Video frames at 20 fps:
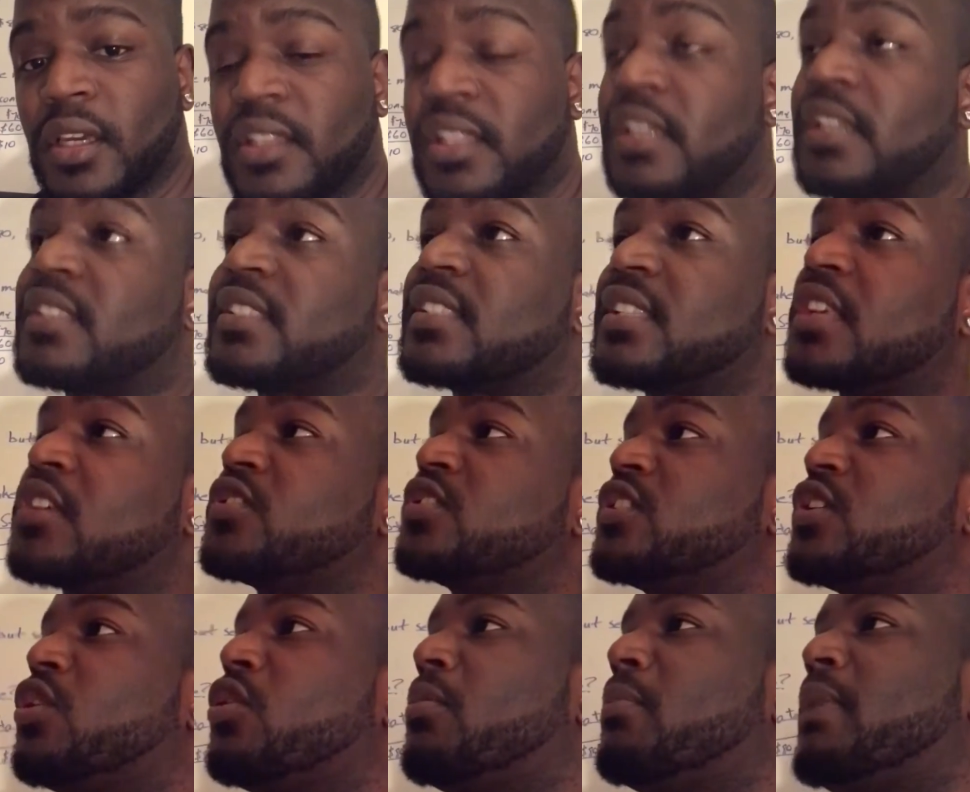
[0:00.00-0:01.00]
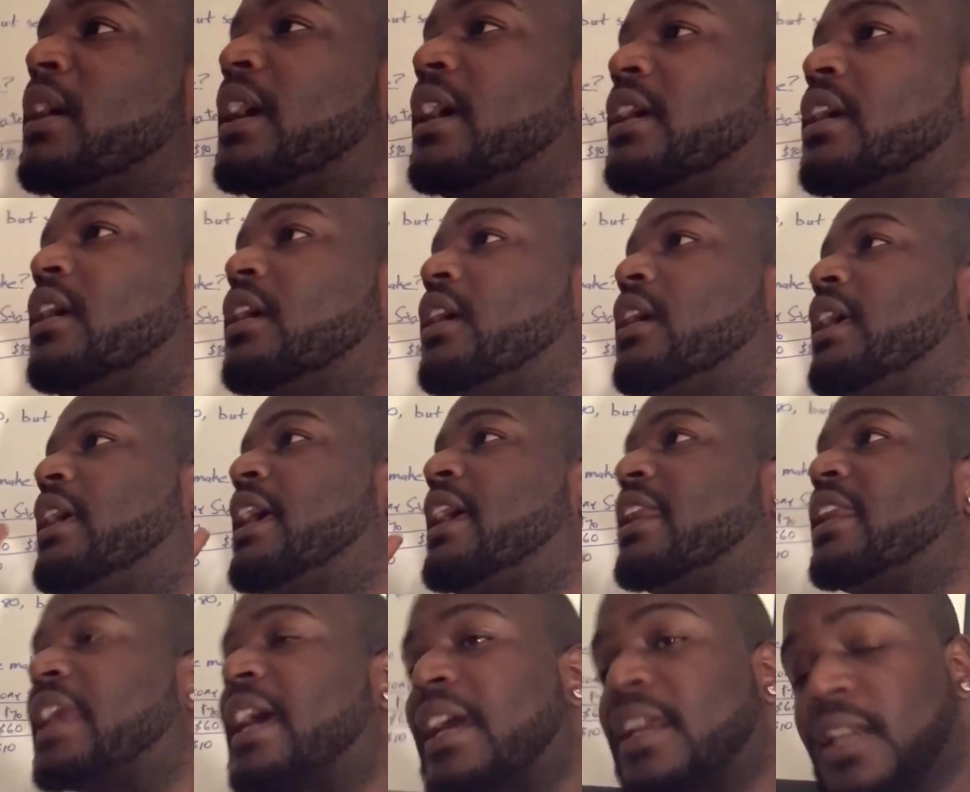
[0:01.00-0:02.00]
Then he sells the goat back at
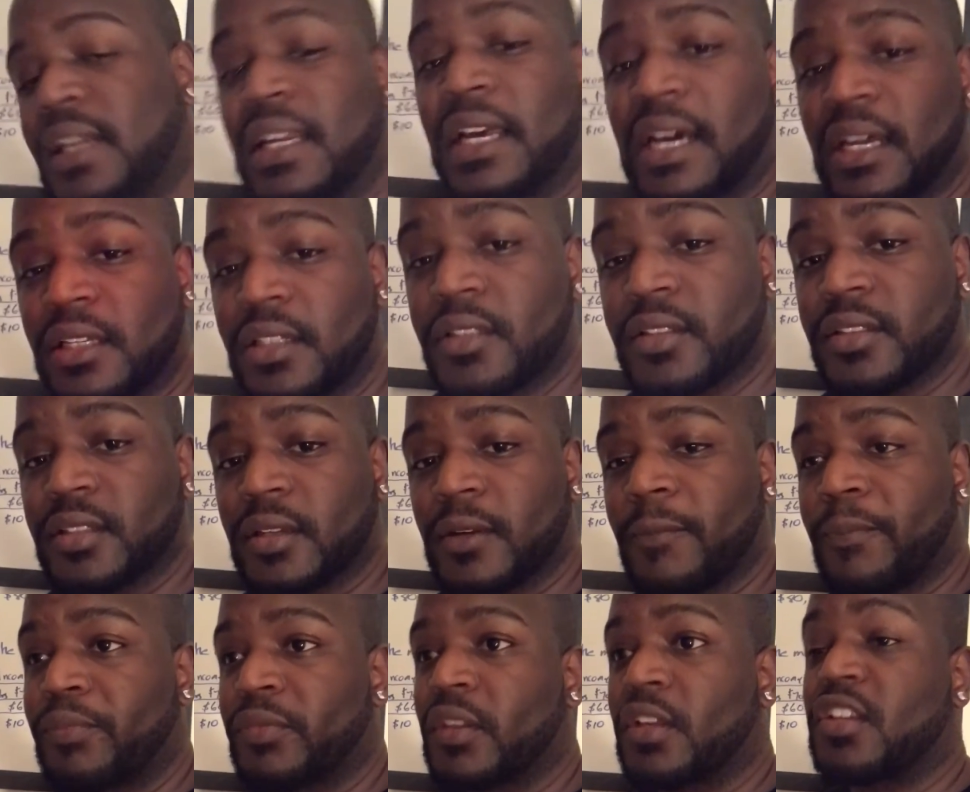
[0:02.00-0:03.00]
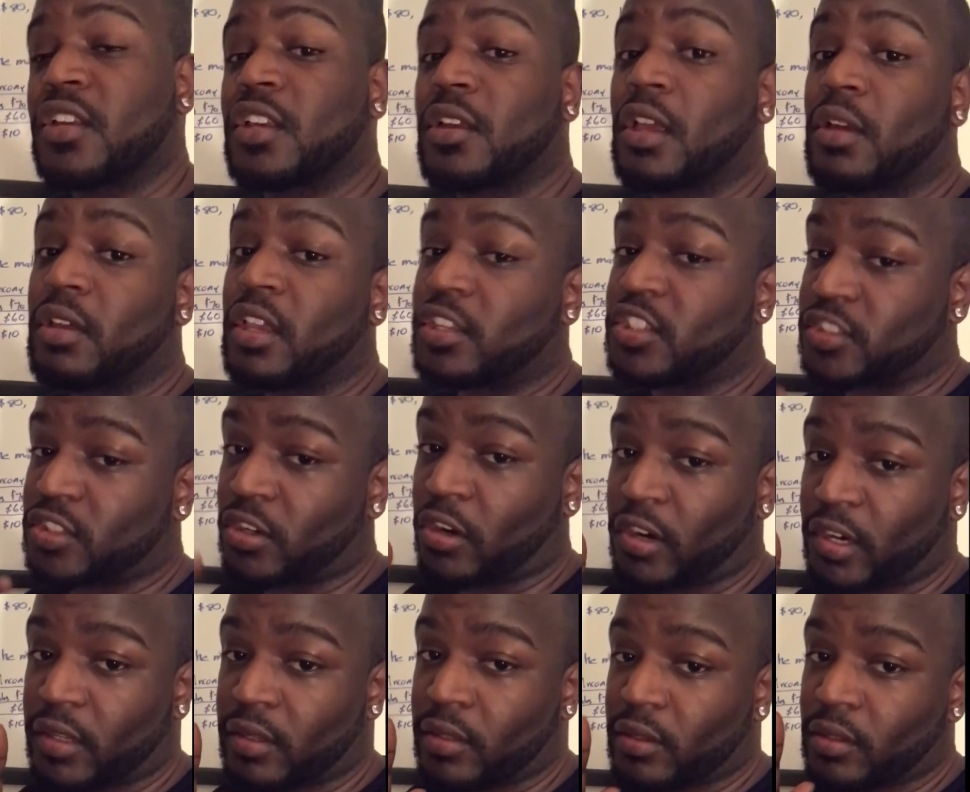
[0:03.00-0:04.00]
$90. He
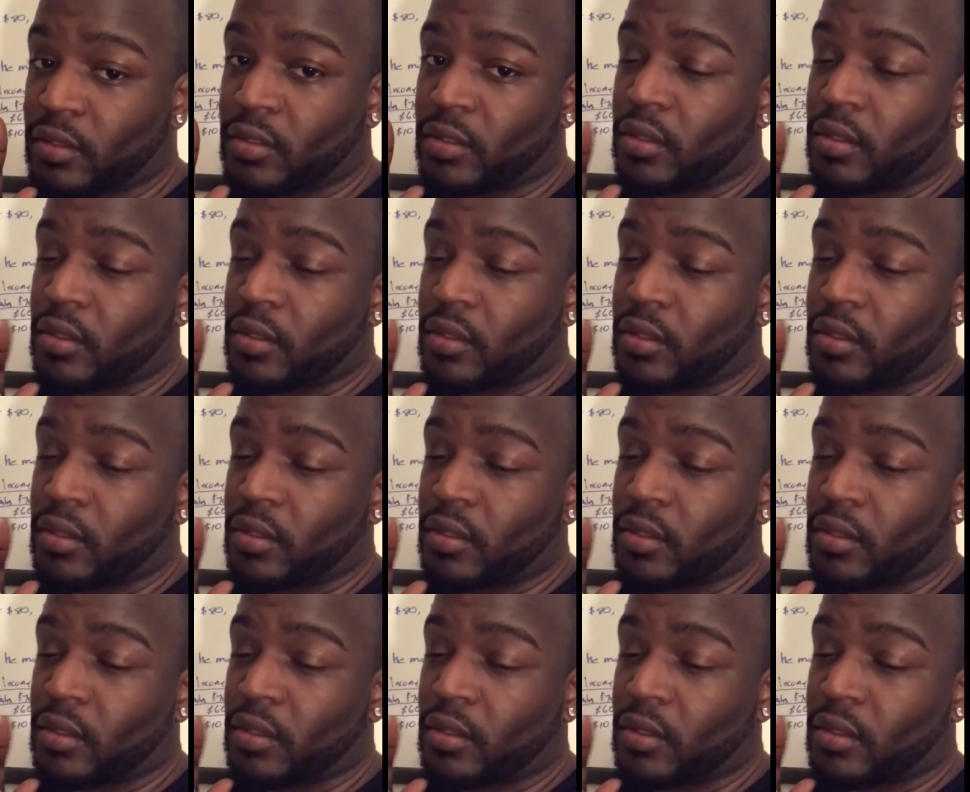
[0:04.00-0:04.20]
started.